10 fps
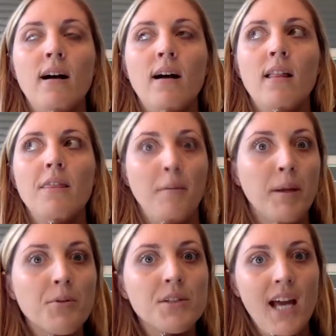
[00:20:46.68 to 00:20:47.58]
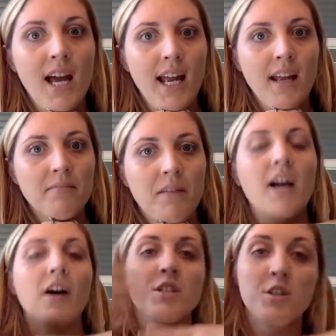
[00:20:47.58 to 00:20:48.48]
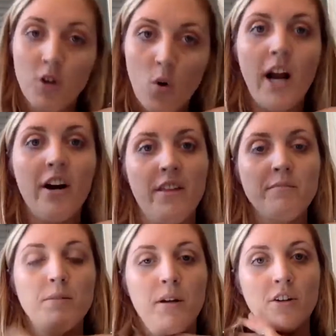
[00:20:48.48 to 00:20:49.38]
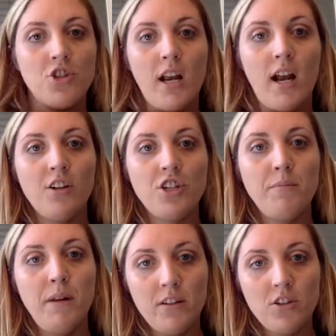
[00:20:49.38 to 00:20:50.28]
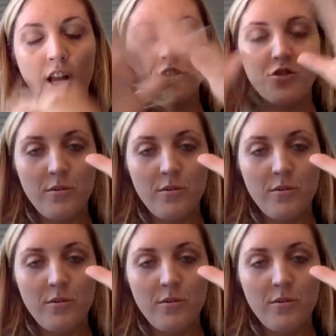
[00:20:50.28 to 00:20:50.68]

that people stay. I also require them to be on Shakeology to be in the challenge group,